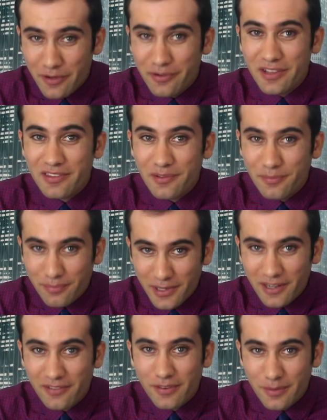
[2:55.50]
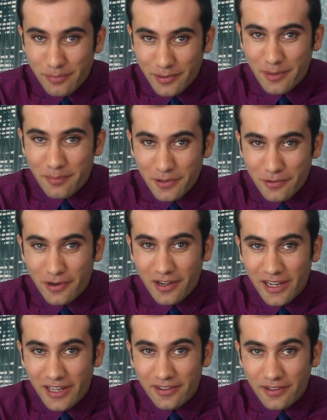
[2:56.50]
It was a bit of a bumpy
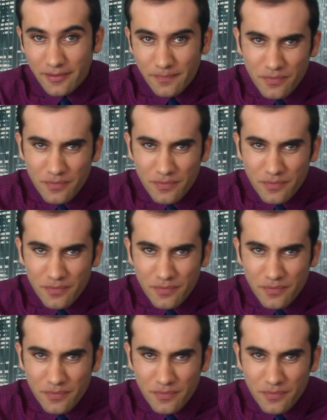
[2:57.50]
ride.